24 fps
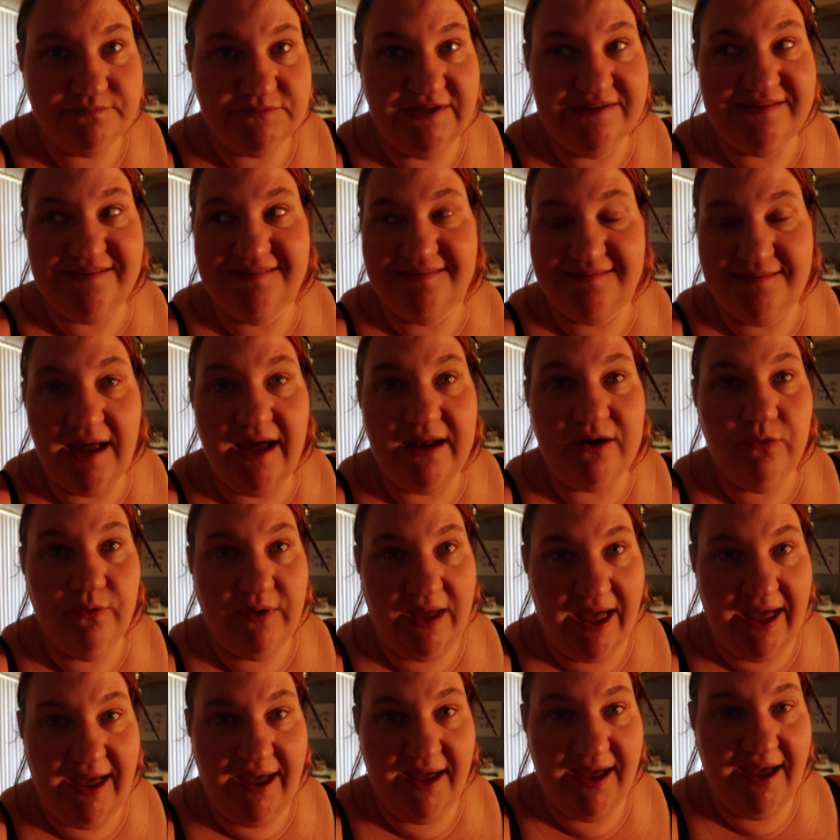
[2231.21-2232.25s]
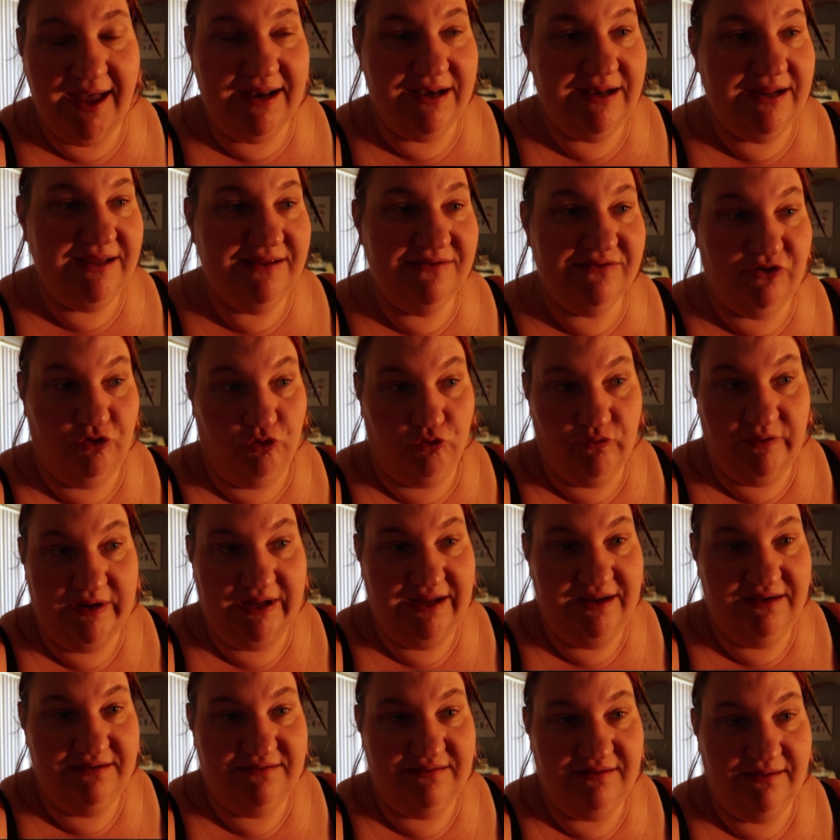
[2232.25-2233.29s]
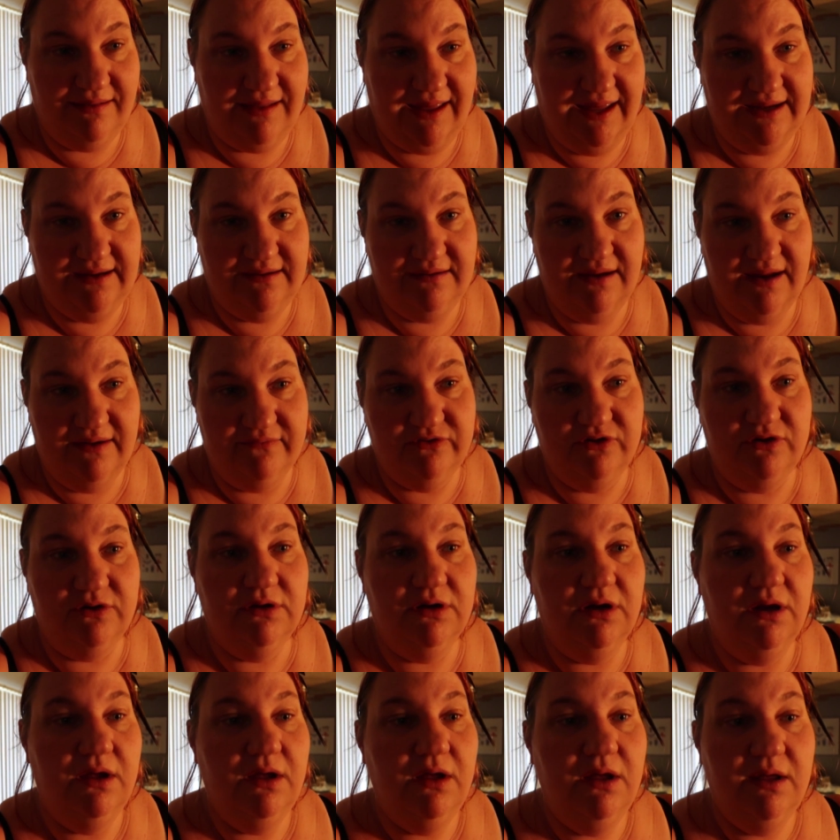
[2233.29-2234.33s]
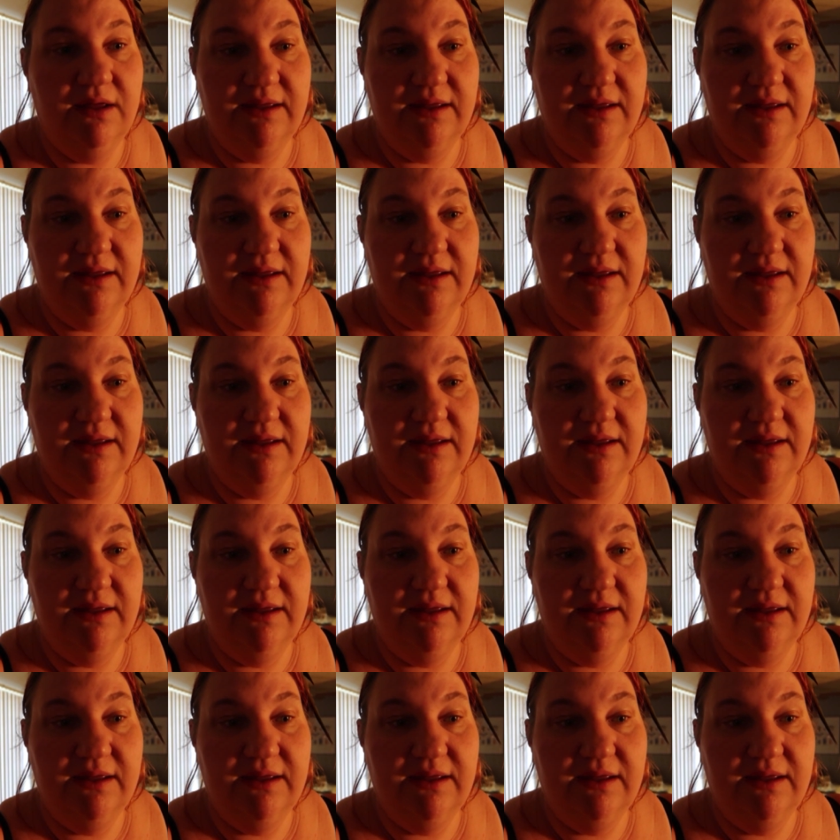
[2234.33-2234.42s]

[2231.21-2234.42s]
This is not okay. And he's agreed to, like, never,